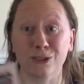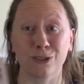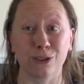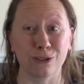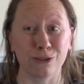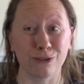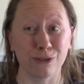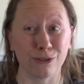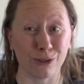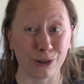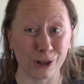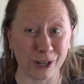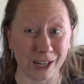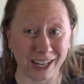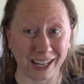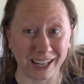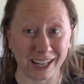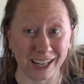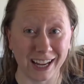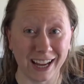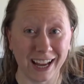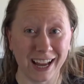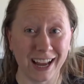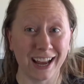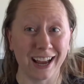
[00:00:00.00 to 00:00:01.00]
for
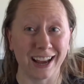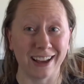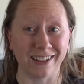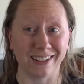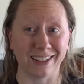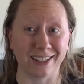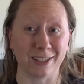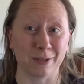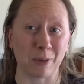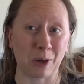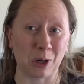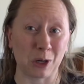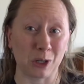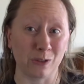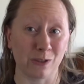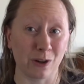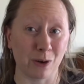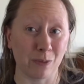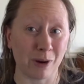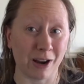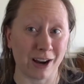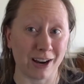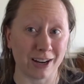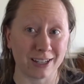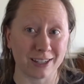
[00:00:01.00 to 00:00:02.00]
free, and that's part of our
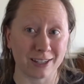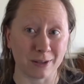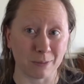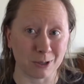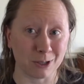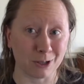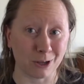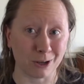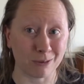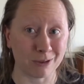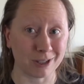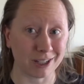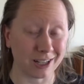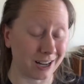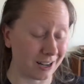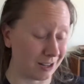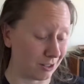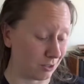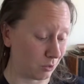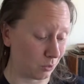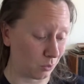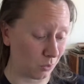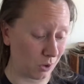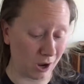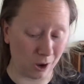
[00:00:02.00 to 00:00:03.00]
box subscription
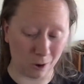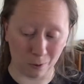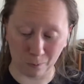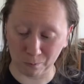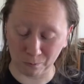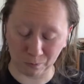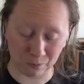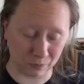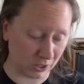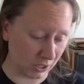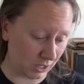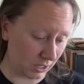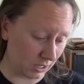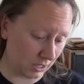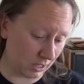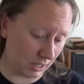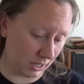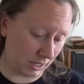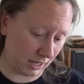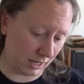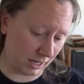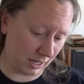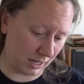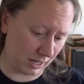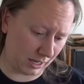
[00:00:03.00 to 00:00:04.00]
as well.
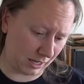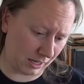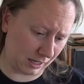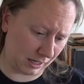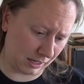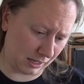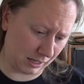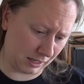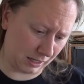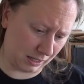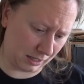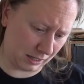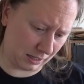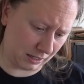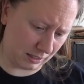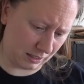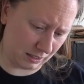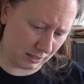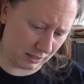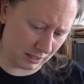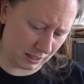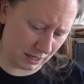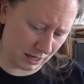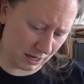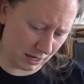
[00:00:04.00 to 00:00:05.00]

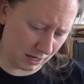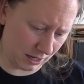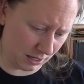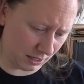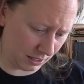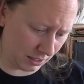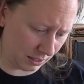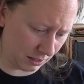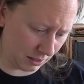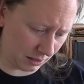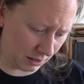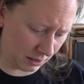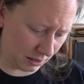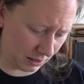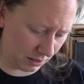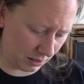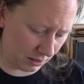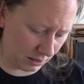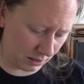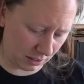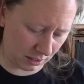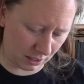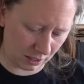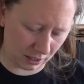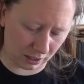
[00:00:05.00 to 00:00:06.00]
And I
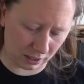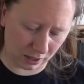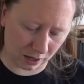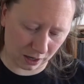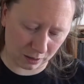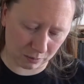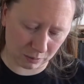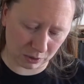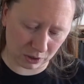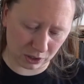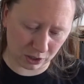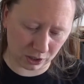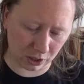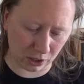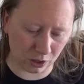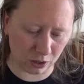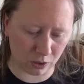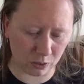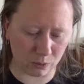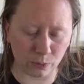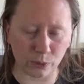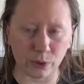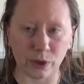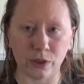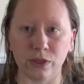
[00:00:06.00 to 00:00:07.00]
think I'm going to
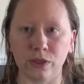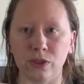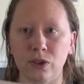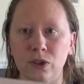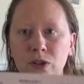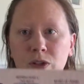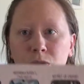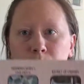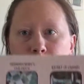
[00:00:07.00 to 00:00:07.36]
go with this